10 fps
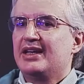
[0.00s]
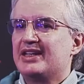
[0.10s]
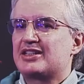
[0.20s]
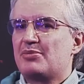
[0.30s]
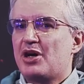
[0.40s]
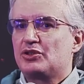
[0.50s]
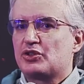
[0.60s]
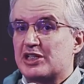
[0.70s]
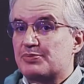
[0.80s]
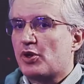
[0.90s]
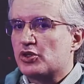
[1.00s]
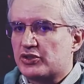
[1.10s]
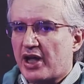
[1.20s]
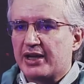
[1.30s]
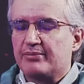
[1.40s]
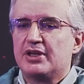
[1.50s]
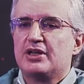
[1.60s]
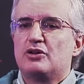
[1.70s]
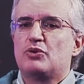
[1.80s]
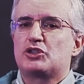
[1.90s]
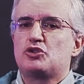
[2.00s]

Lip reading: It's about response time. What